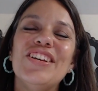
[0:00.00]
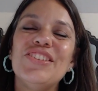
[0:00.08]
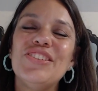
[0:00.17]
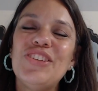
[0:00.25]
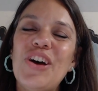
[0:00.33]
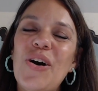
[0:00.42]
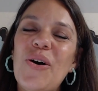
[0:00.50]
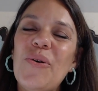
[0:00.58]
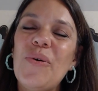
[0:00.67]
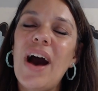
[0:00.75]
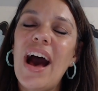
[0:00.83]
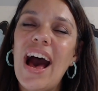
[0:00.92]

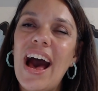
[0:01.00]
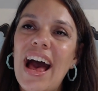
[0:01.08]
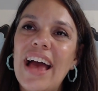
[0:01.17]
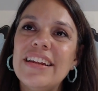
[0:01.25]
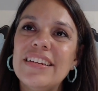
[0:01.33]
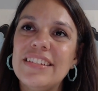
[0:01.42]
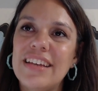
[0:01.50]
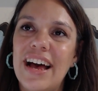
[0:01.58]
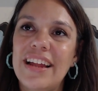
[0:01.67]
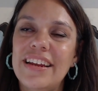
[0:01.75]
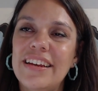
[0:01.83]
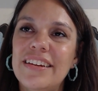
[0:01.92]
So I
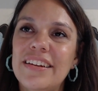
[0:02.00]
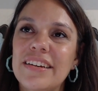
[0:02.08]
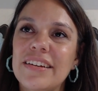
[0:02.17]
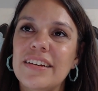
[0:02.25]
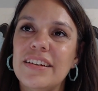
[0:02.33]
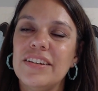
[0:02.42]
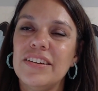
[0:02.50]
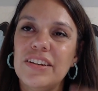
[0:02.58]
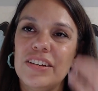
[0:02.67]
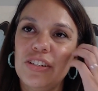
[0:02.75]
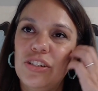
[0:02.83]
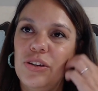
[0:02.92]
decided
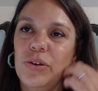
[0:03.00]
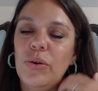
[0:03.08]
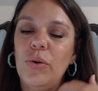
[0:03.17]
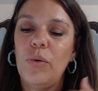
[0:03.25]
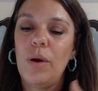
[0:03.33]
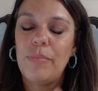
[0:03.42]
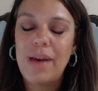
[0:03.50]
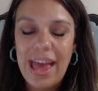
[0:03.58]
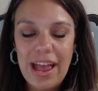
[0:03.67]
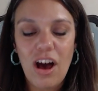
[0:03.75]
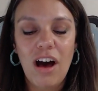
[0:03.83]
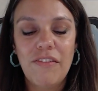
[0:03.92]
to
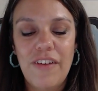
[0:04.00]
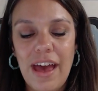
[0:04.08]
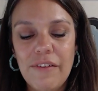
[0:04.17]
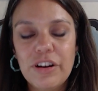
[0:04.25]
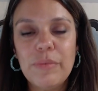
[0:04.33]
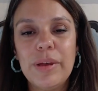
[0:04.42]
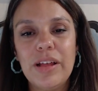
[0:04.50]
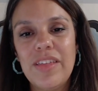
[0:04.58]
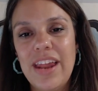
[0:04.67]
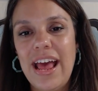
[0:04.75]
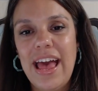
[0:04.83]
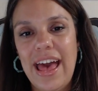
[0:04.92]
pay off every bill
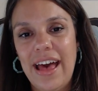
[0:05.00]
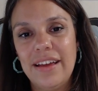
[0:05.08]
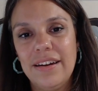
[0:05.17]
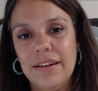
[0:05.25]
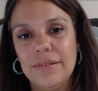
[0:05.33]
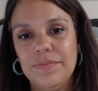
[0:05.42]
that I had